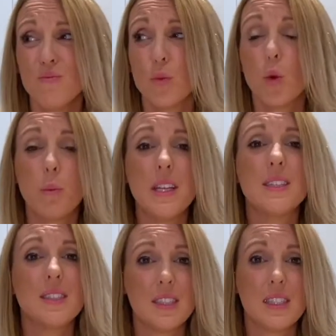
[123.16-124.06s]
4
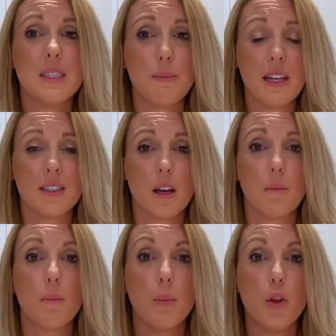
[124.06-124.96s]
minutes, this is better,
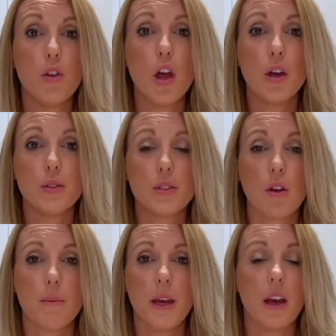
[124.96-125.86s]
but no
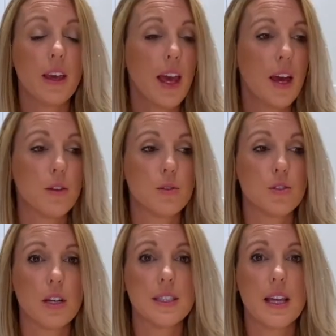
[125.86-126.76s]
scrubbing. I cannot
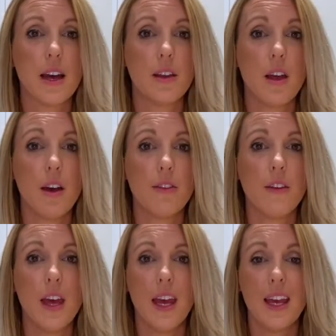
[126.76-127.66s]
stress that enough.
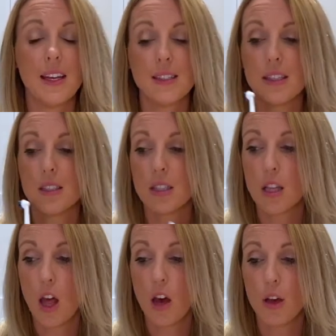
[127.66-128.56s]
It is a
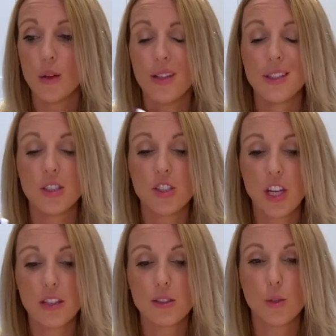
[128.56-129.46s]
slow,
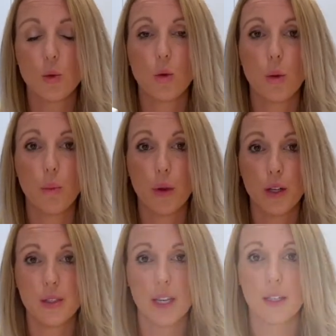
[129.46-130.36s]
gentle
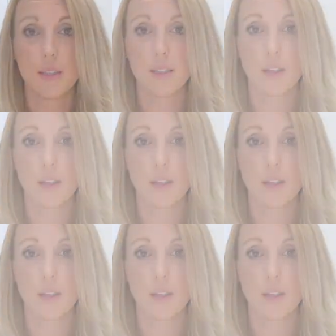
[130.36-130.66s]
process,